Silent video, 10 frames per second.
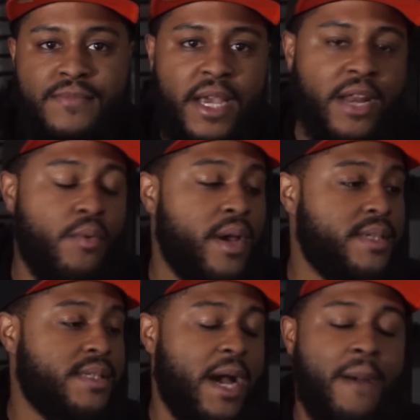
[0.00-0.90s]

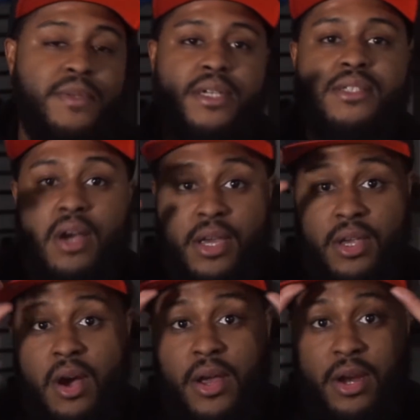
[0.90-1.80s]
anyways, I'm done talking
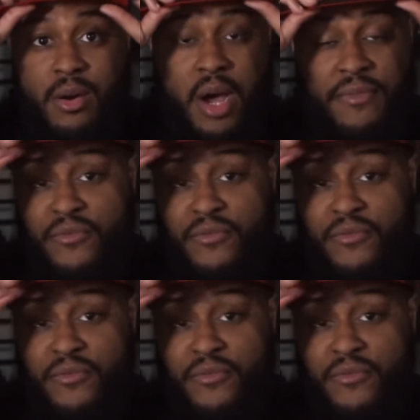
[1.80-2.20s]
y'all ear off.